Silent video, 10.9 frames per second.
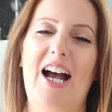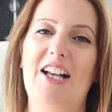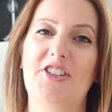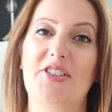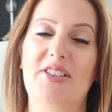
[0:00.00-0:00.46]

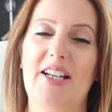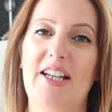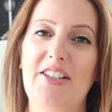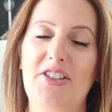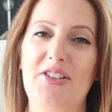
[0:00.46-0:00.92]
I just
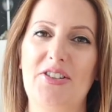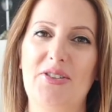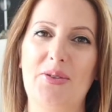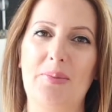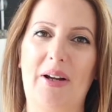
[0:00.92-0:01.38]
entered
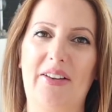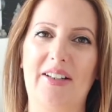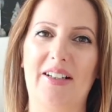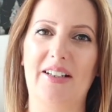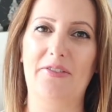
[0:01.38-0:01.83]
into my
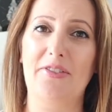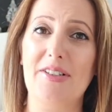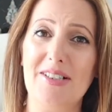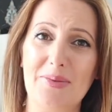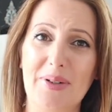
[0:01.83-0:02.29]

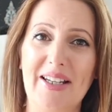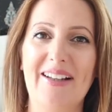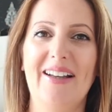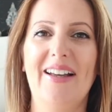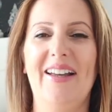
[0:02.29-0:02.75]
31st week